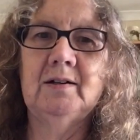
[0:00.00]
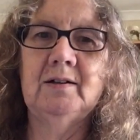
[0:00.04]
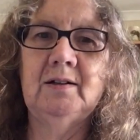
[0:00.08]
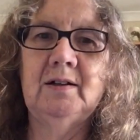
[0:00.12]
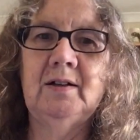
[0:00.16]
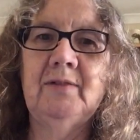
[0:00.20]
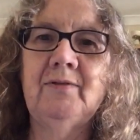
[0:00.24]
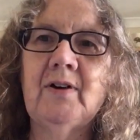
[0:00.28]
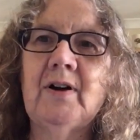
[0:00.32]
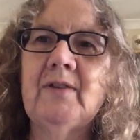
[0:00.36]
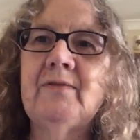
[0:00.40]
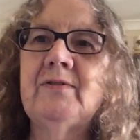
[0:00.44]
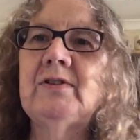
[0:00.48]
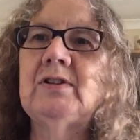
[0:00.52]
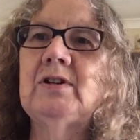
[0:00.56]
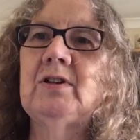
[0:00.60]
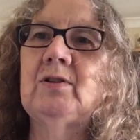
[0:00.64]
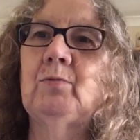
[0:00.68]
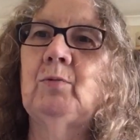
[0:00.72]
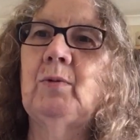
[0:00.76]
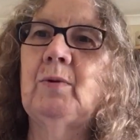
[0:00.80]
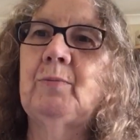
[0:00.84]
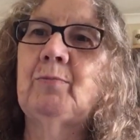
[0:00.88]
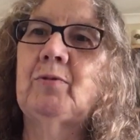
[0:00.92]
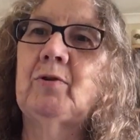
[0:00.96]
If I ever did a
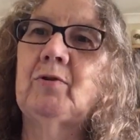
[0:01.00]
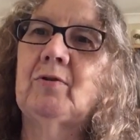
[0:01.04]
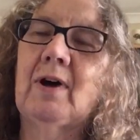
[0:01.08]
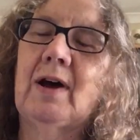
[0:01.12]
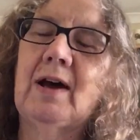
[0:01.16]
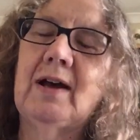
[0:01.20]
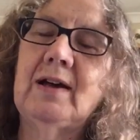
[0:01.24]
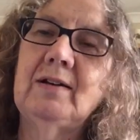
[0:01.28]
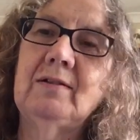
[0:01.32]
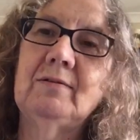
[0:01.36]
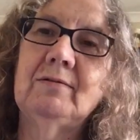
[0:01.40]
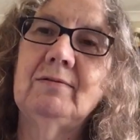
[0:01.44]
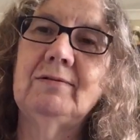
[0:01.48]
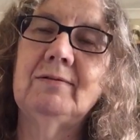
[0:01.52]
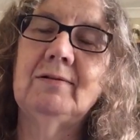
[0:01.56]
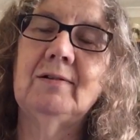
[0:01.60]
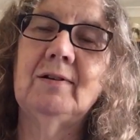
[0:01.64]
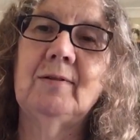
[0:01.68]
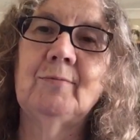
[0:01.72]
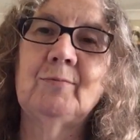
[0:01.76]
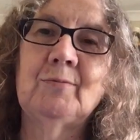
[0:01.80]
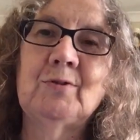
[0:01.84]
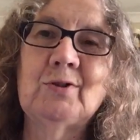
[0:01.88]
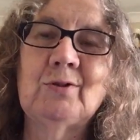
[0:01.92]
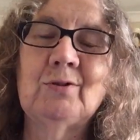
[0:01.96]
whip parade,
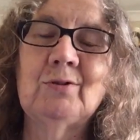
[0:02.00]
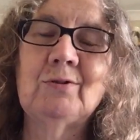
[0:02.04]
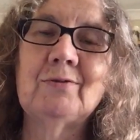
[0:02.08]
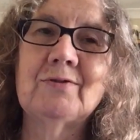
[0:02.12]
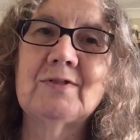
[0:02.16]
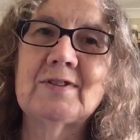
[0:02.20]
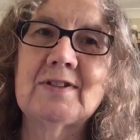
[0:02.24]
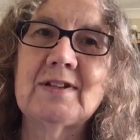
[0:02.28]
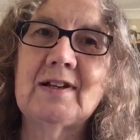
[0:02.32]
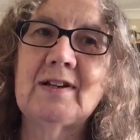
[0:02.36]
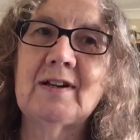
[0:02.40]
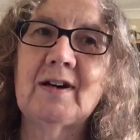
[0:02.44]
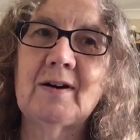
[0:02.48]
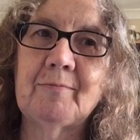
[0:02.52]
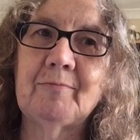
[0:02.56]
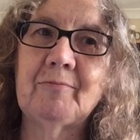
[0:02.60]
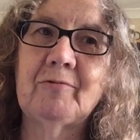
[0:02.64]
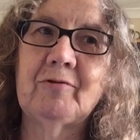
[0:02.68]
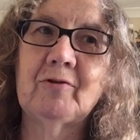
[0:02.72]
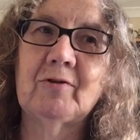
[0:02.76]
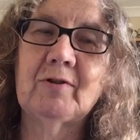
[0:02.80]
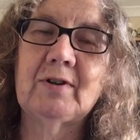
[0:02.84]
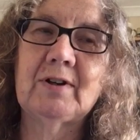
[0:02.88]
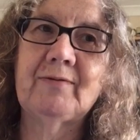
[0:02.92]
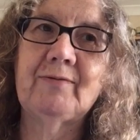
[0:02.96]
I'm sort of set up
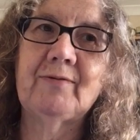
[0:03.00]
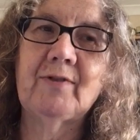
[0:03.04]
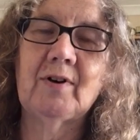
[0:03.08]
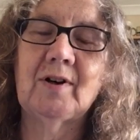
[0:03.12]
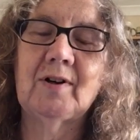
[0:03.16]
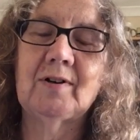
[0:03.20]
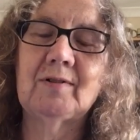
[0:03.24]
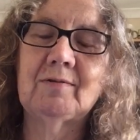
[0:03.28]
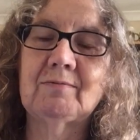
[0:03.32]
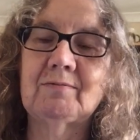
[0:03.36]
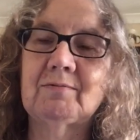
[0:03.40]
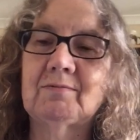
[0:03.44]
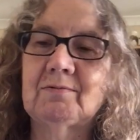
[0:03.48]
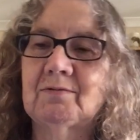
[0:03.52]
for it if I